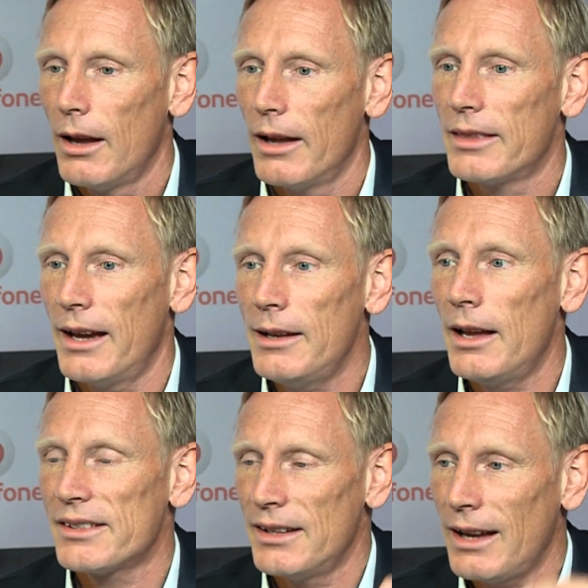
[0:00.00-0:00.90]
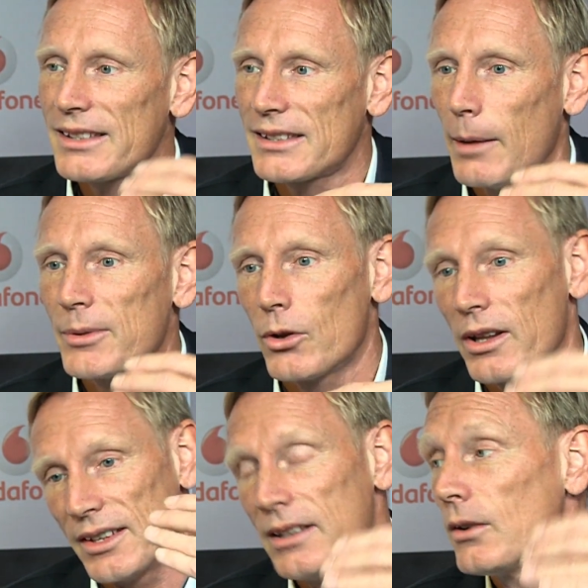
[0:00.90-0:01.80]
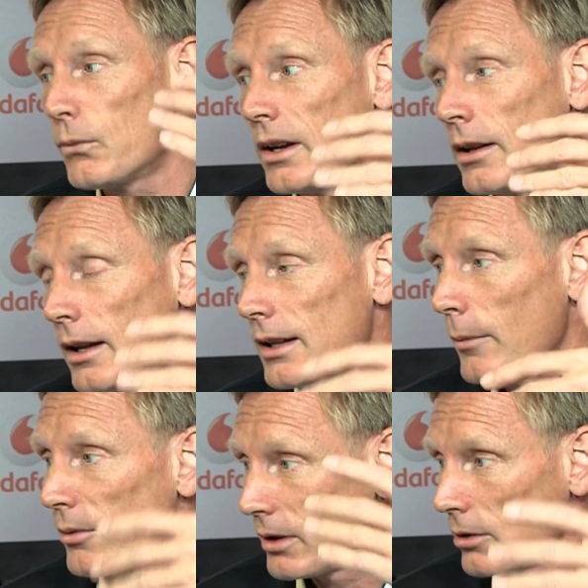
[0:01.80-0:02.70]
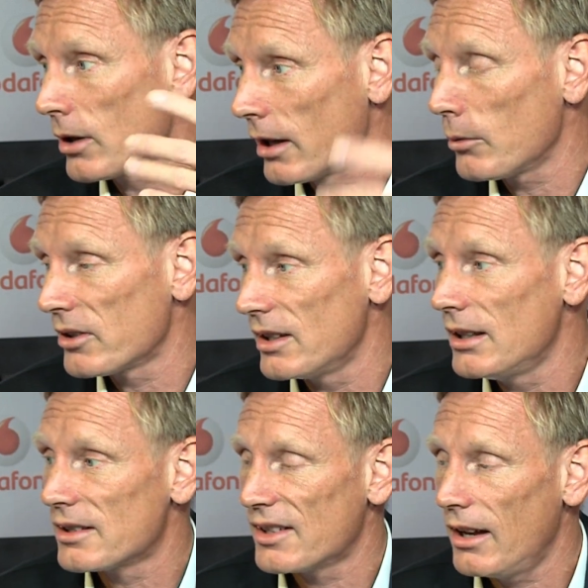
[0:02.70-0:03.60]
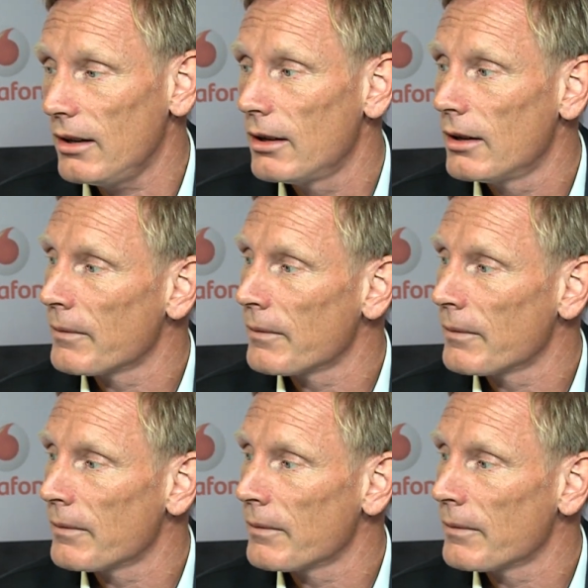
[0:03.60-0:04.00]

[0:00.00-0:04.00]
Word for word: And then as the next step, so this Intel Friday Night Games we did together with the ESL,